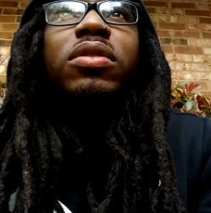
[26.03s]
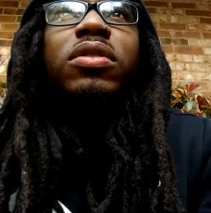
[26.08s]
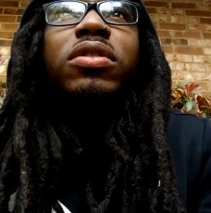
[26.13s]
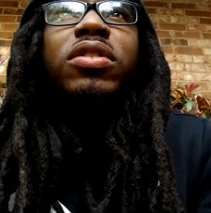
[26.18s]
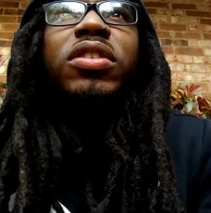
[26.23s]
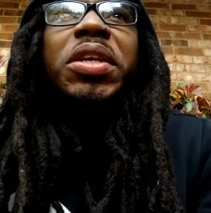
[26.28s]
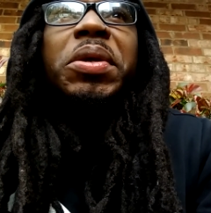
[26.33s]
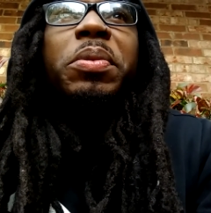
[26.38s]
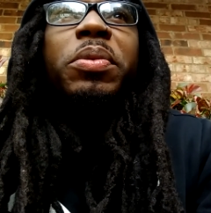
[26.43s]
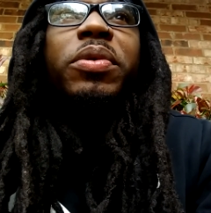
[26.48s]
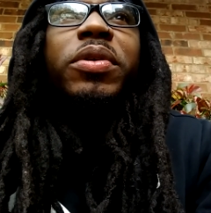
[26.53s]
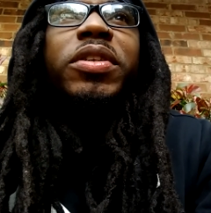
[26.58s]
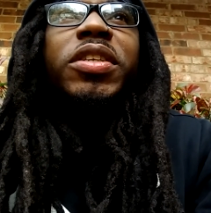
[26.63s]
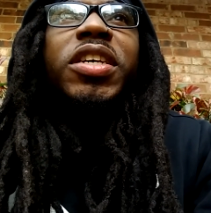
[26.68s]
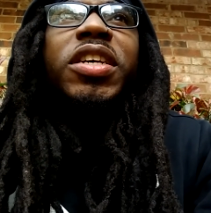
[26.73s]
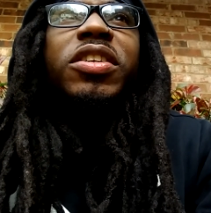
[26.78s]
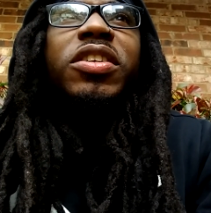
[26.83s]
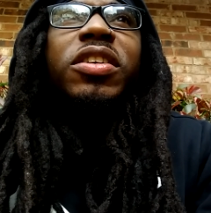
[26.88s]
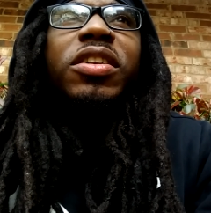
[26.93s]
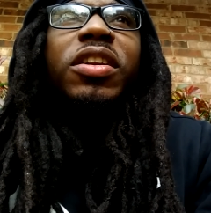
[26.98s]
semen
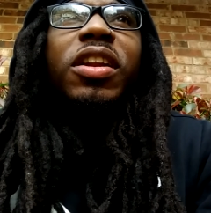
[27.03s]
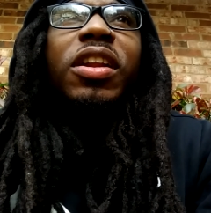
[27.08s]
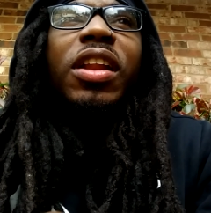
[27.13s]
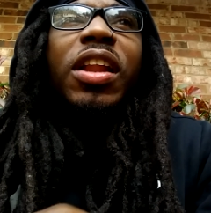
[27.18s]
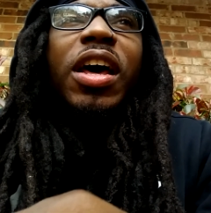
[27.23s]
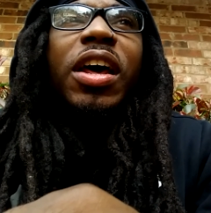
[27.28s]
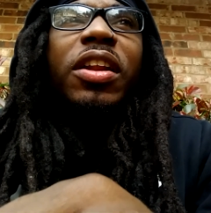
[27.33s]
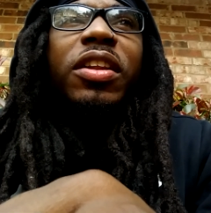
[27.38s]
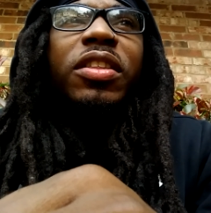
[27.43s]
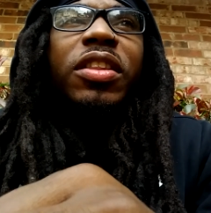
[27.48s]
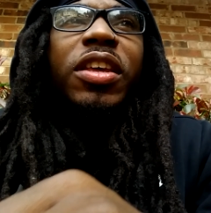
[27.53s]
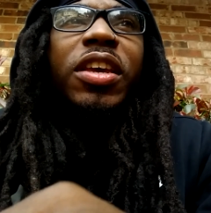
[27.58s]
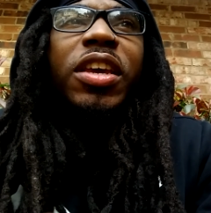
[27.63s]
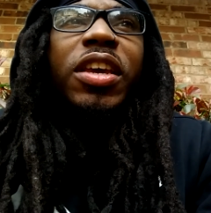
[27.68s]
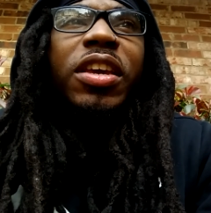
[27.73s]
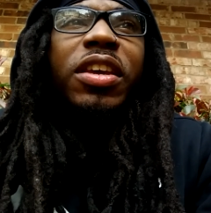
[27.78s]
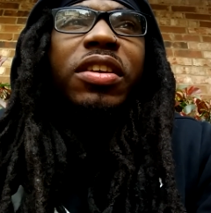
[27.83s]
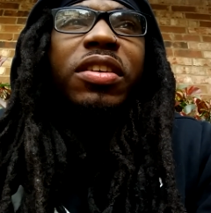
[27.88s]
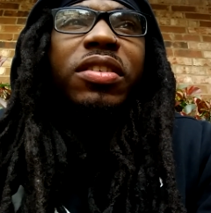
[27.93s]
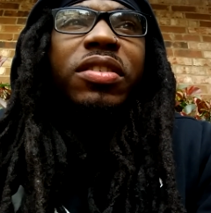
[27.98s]
retention. A lot of
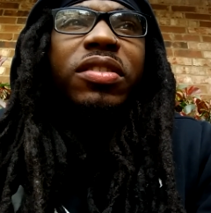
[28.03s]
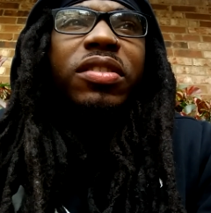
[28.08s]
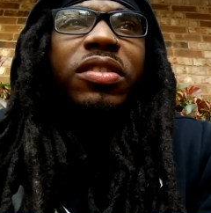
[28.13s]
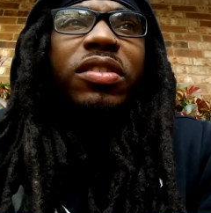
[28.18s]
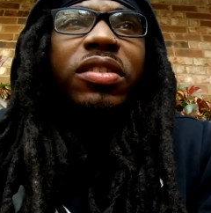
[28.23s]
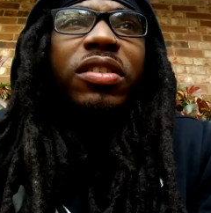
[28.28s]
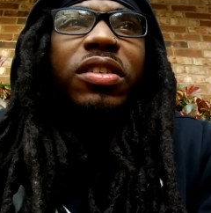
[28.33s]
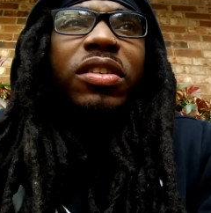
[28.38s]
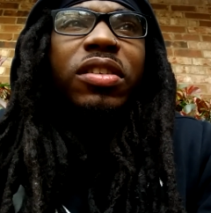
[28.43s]
things